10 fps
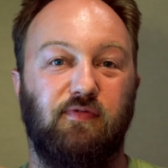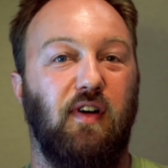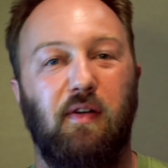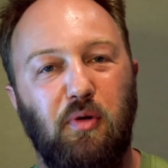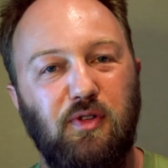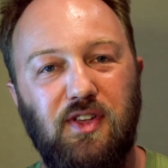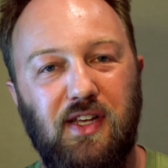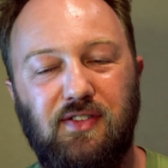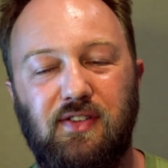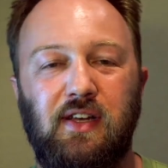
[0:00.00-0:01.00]

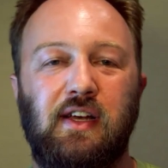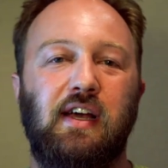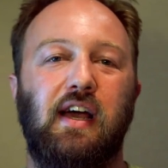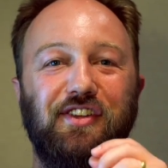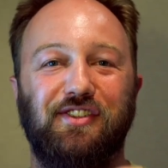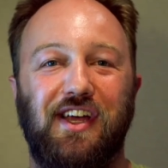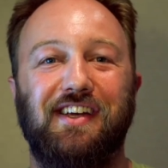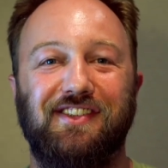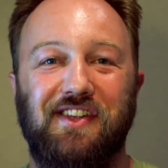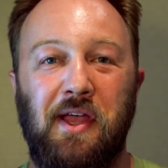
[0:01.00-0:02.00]
5.6. You take
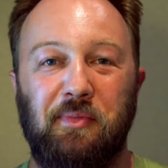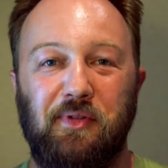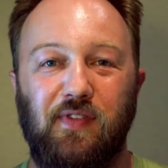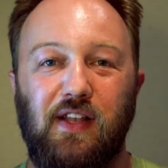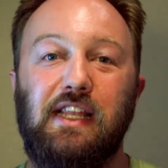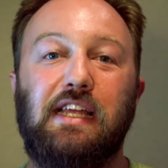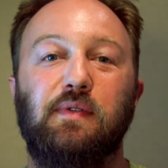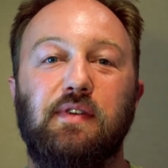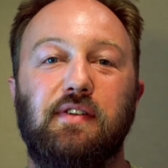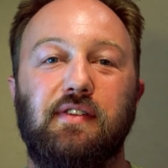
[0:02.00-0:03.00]
a sample of the
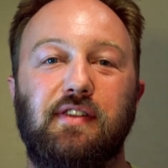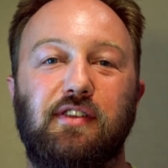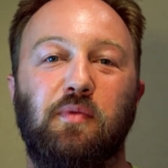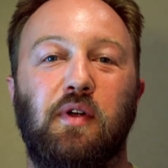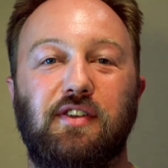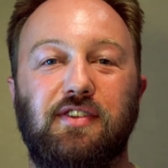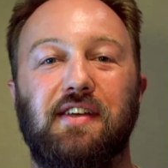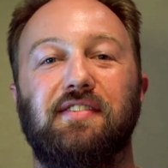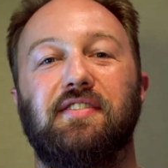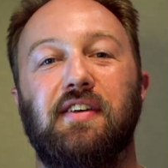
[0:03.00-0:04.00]
liquid that you want to
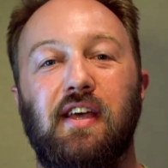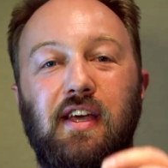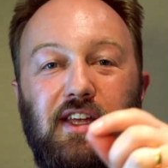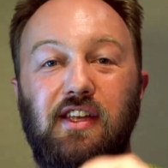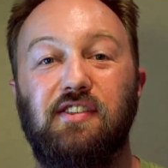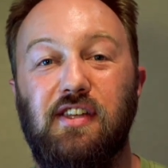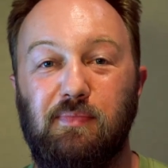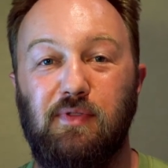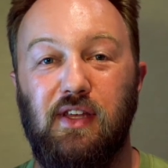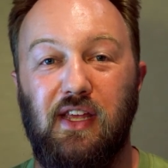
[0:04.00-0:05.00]
test, you
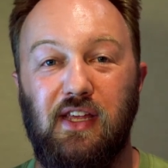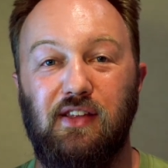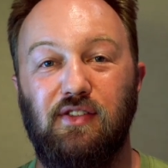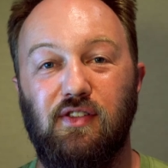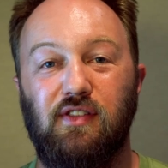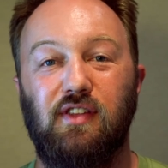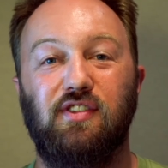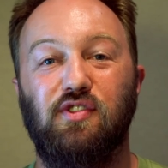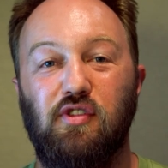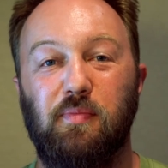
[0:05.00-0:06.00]
dip the, the
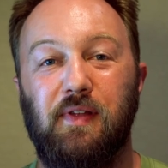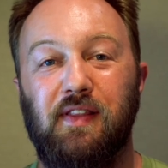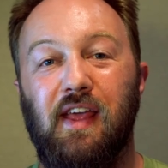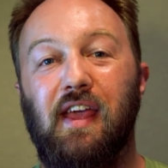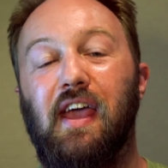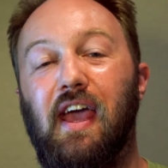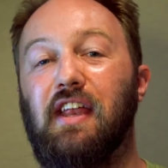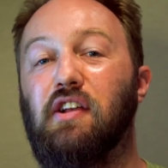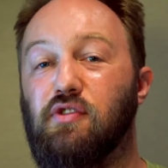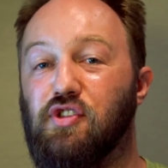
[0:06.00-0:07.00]
strip in there and
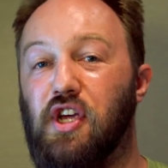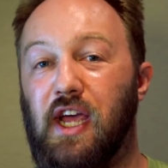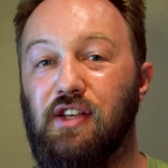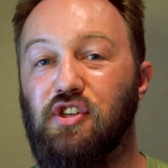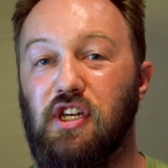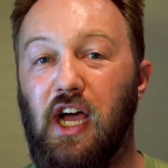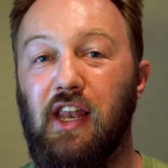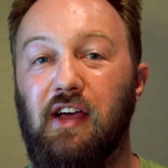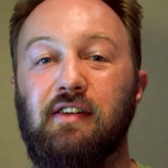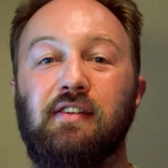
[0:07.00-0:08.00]
it'll change
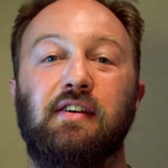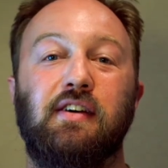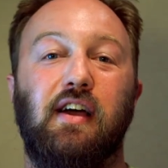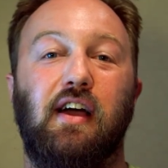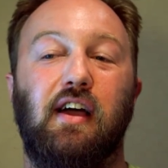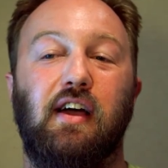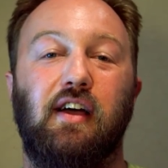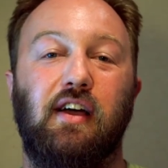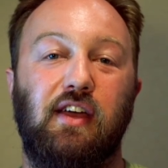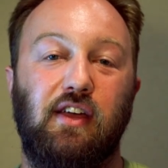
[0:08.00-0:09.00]
color.
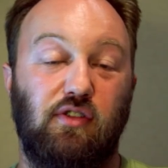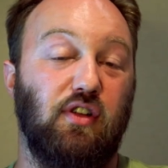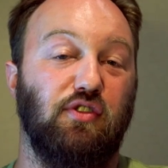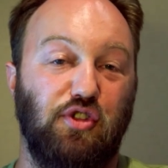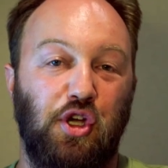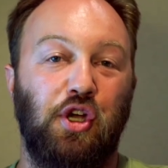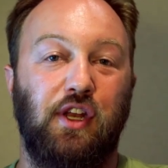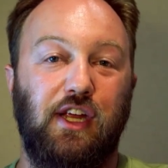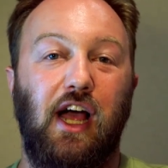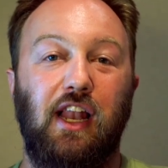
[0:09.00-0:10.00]
Uh, it'll, it'll turn
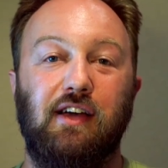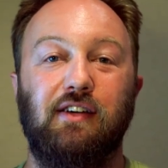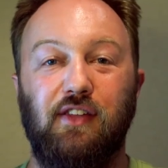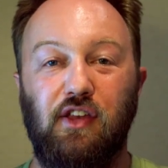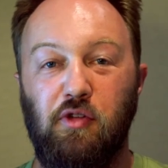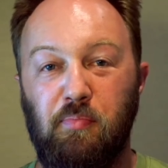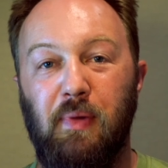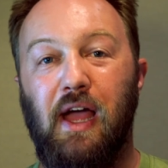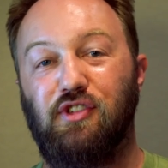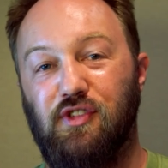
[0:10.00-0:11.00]
a color, then you
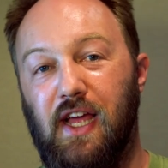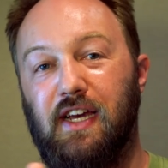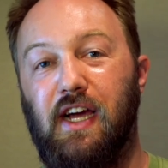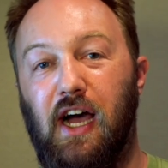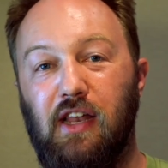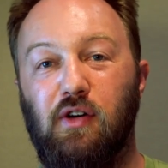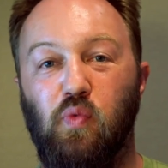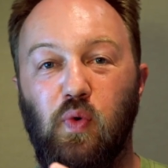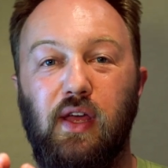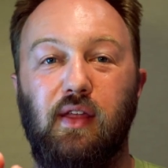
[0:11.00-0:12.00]
match that color
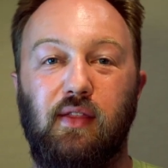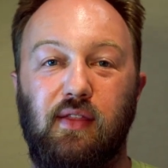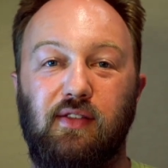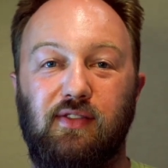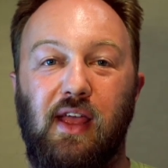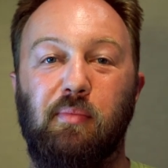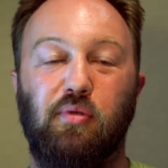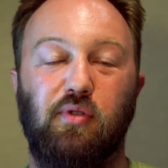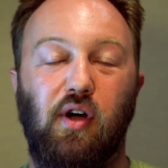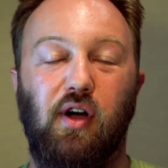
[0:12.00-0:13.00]
with the
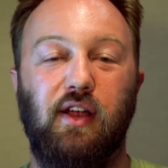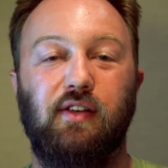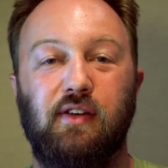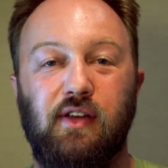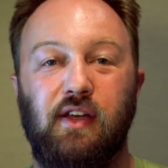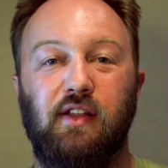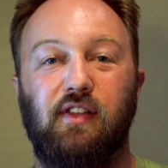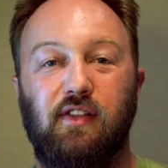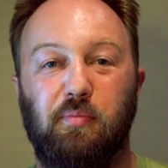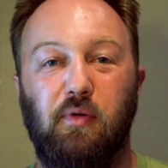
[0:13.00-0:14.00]
sample guide
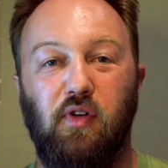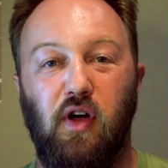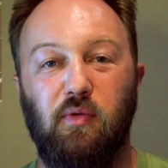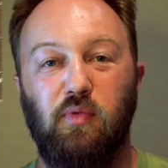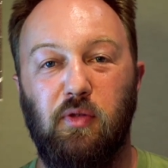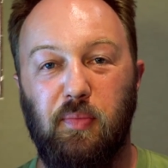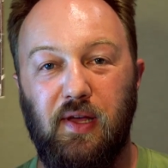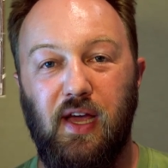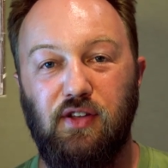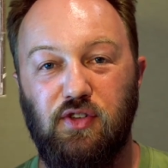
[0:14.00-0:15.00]
that's provided with the
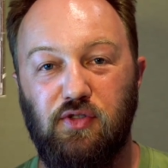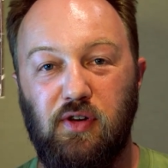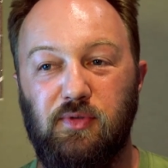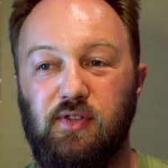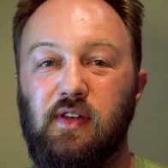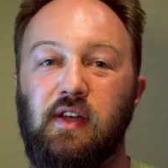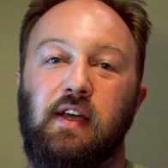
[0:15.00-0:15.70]
pH strips.